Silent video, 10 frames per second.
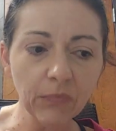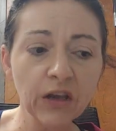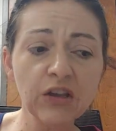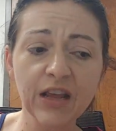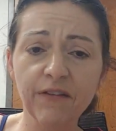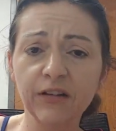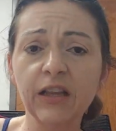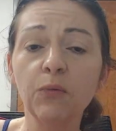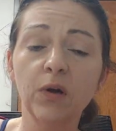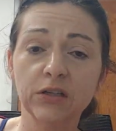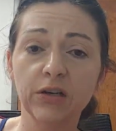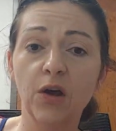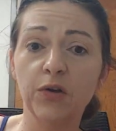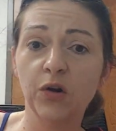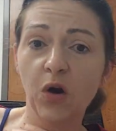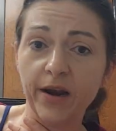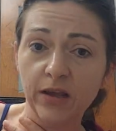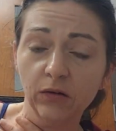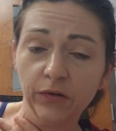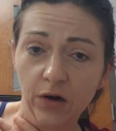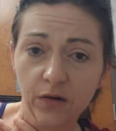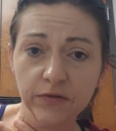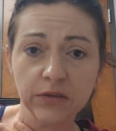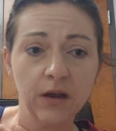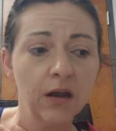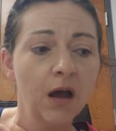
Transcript: You definitely want to know your cranial nerves,